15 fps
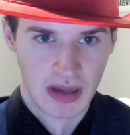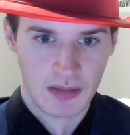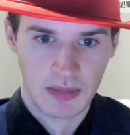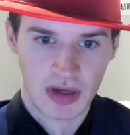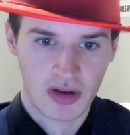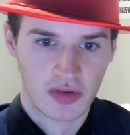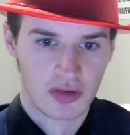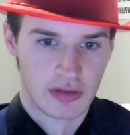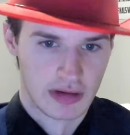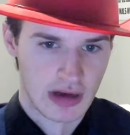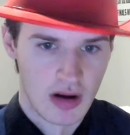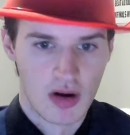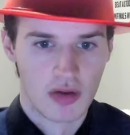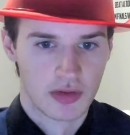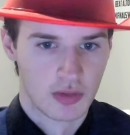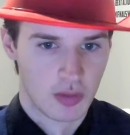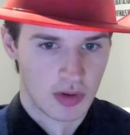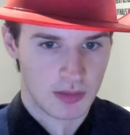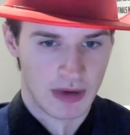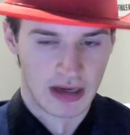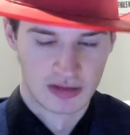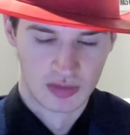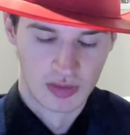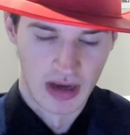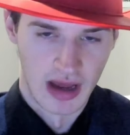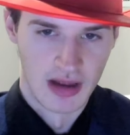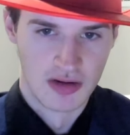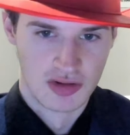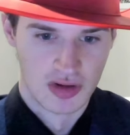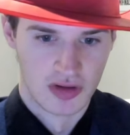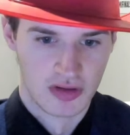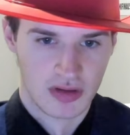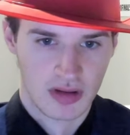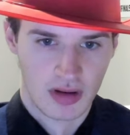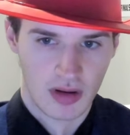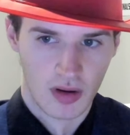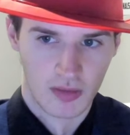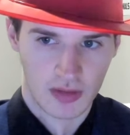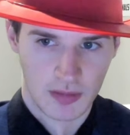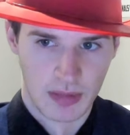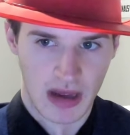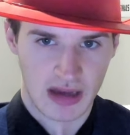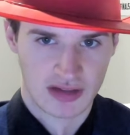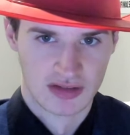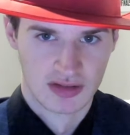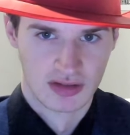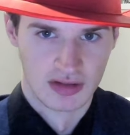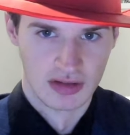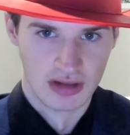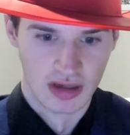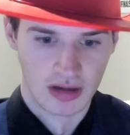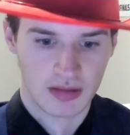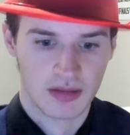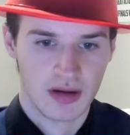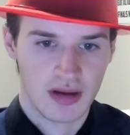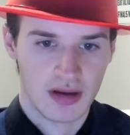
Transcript: Because look at all the quarterbacks who got injured over the past year.